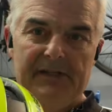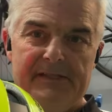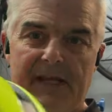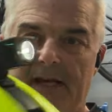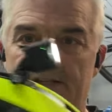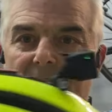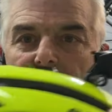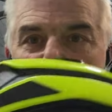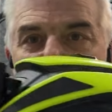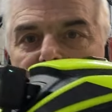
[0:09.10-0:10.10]
to attach
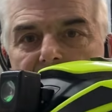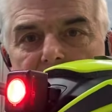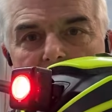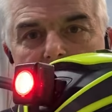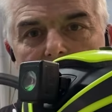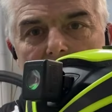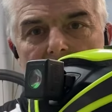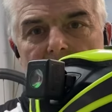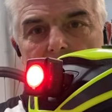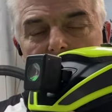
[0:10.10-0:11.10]
lights
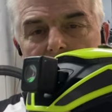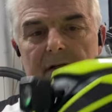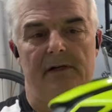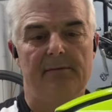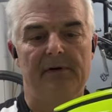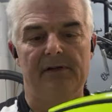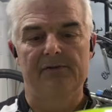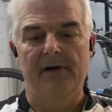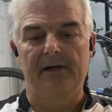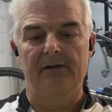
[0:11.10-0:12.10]
to it, uh,
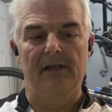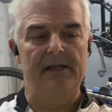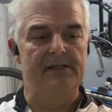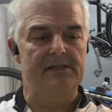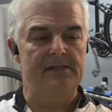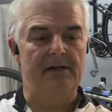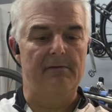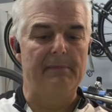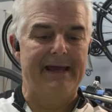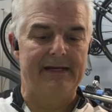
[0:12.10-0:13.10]
Bontrager lights that are
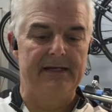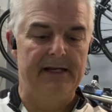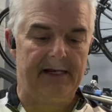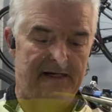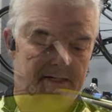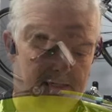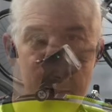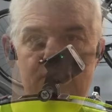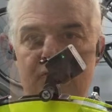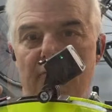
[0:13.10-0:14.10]
magnetic.
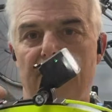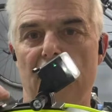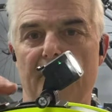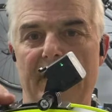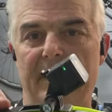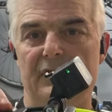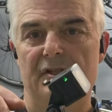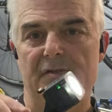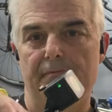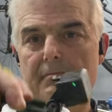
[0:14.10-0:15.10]
So boom, I can
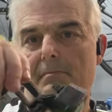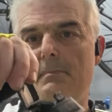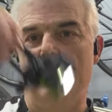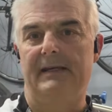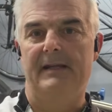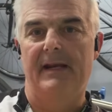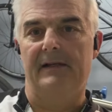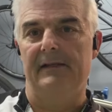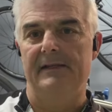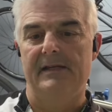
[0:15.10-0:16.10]
just
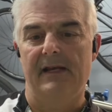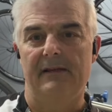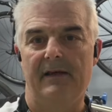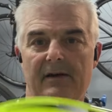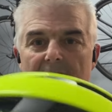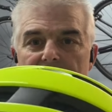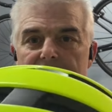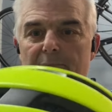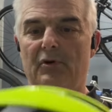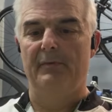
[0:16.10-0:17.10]
magnetically take that
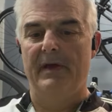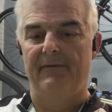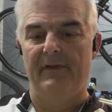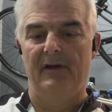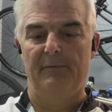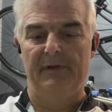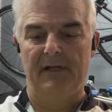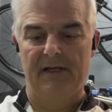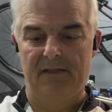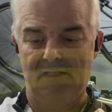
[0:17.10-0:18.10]
off, boom, have the helmet
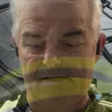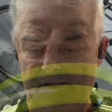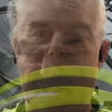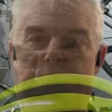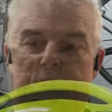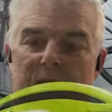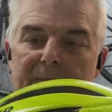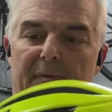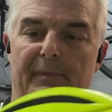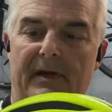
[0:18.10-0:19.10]
like this,
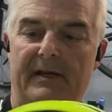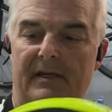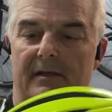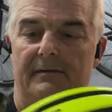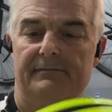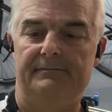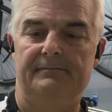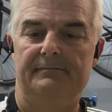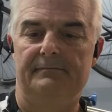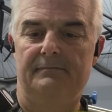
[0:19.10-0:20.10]
snap it back in,
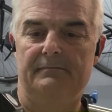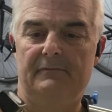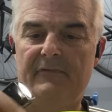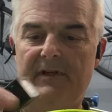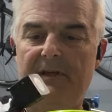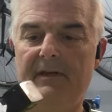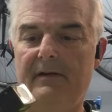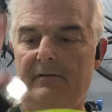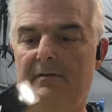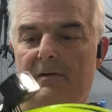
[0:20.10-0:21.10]
if I can get
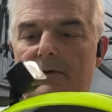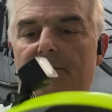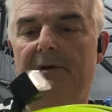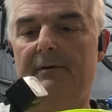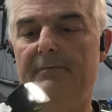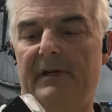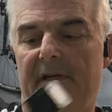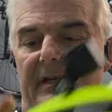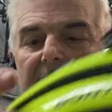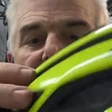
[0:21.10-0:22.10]
it, there we go,
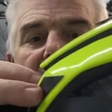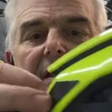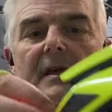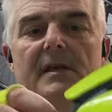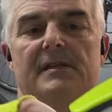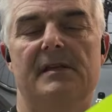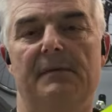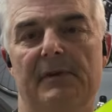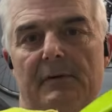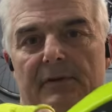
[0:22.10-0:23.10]
back in.
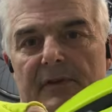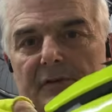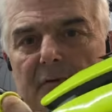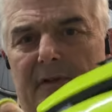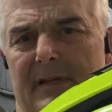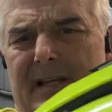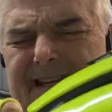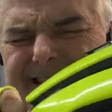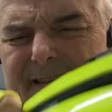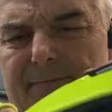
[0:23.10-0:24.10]
Same thing with this one. This